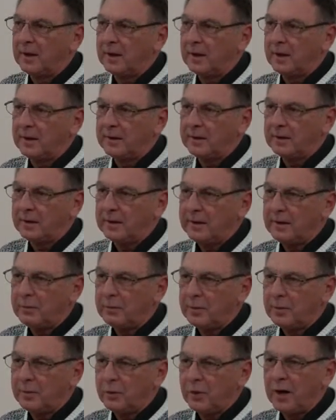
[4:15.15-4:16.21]
and he
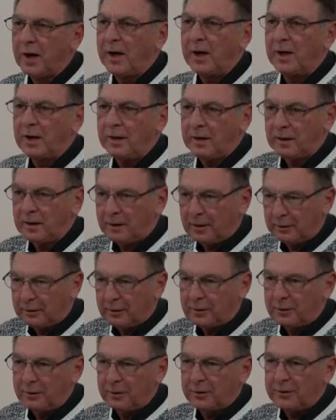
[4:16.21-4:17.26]
would pray in
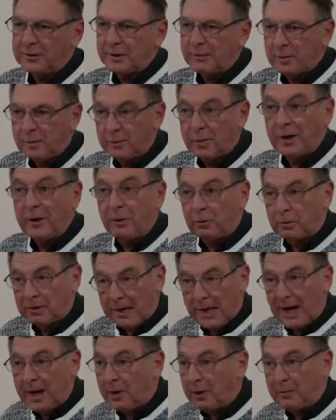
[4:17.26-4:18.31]
the church. He would pray
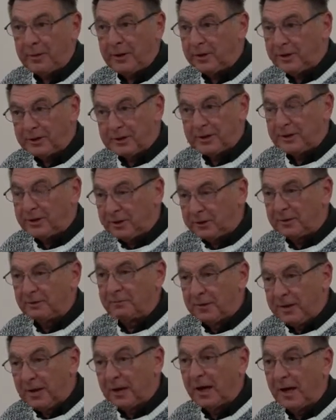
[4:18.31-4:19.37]
out loud because he
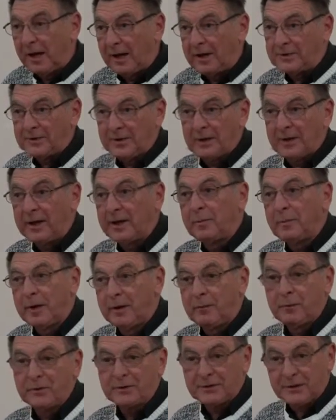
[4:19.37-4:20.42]
didn't realize that
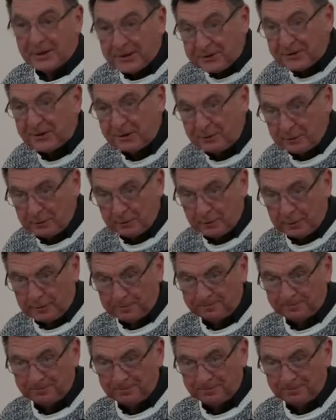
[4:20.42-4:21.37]
anybody was listening to him.